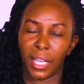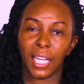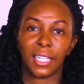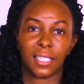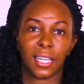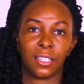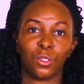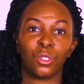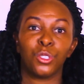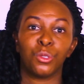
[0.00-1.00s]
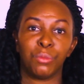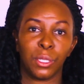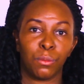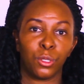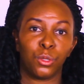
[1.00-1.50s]
And as a result, you'll
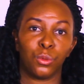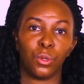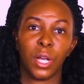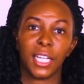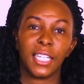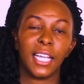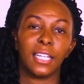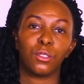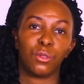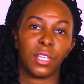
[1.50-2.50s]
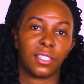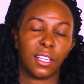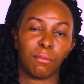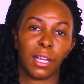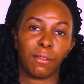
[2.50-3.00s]
be able to get to the
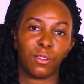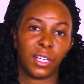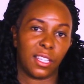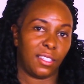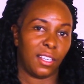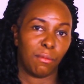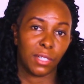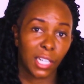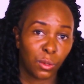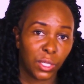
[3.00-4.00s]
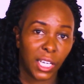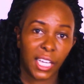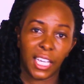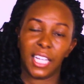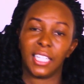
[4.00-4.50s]
same level, in the same ground,
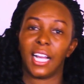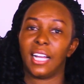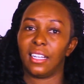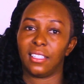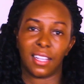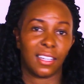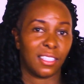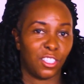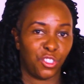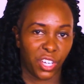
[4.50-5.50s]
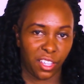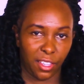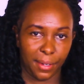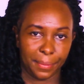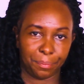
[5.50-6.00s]
and understand each
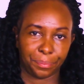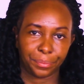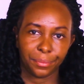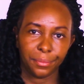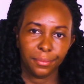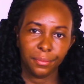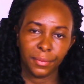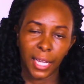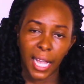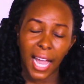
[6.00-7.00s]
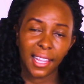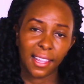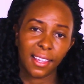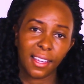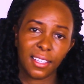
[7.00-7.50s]
other.
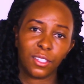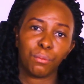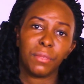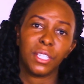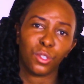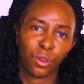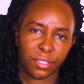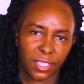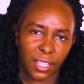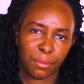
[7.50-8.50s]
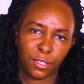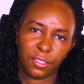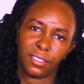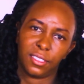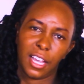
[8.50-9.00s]
Another thing is misconception.
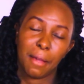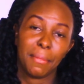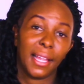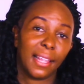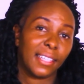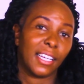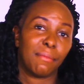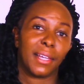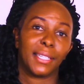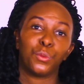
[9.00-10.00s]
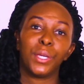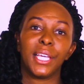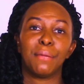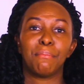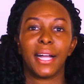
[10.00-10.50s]
Many at the time that we
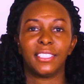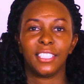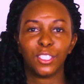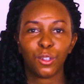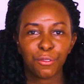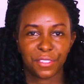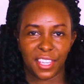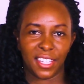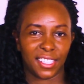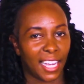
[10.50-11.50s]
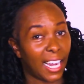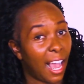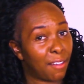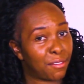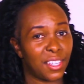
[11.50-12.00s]
imagine of things, and I
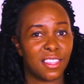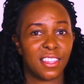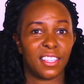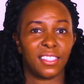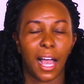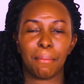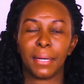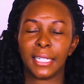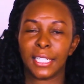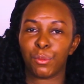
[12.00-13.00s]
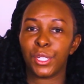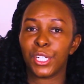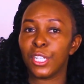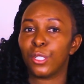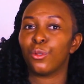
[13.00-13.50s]
have seen this happen
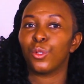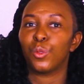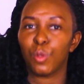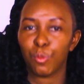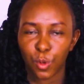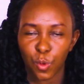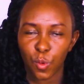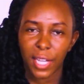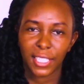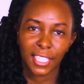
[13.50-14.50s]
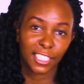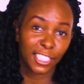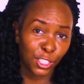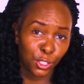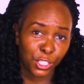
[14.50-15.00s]
especially to those people who are in a
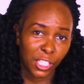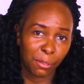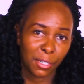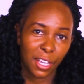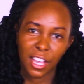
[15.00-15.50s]
relationship